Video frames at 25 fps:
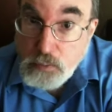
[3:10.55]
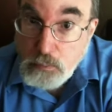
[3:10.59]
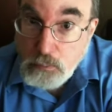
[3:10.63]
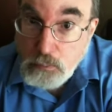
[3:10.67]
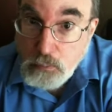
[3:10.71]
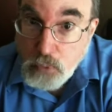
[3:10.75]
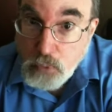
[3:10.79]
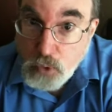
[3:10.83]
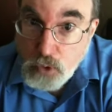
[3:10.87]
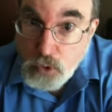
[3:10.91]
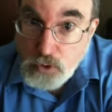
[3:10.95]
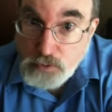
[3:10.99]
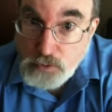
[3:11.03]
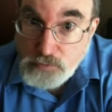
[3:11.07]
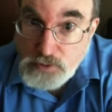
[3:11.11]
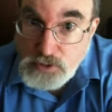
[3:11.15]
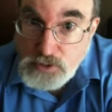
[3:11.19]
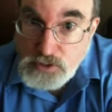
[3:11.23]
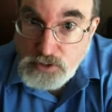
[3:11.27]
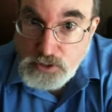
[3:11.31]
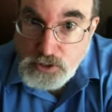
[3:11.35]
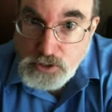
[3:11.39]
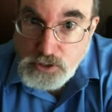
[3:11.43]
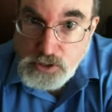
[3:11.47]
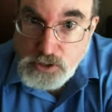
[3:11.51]
more of
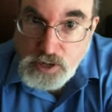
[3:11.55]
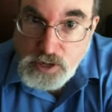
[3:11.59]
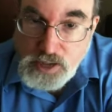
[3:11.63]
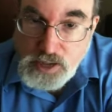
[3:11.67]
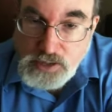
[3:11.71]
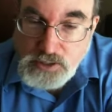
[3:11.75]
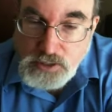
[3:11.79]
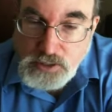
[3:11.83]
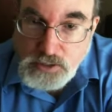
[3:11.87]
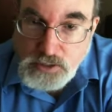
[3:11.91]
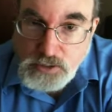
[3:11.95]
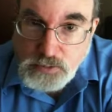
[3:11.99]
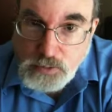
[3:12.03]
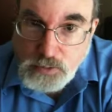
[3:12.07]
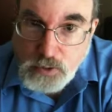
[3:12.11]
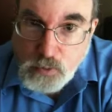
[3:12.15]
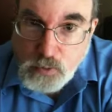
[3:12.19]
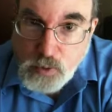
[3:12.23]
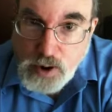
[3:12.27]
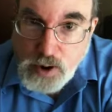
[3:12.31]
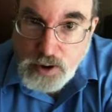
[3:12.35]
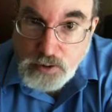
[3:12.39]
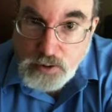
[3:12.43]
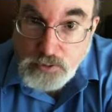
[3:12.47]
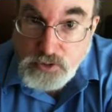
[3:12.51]
these additional assets are
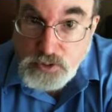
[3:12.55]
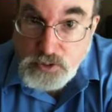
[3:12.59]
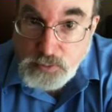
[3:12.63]
required,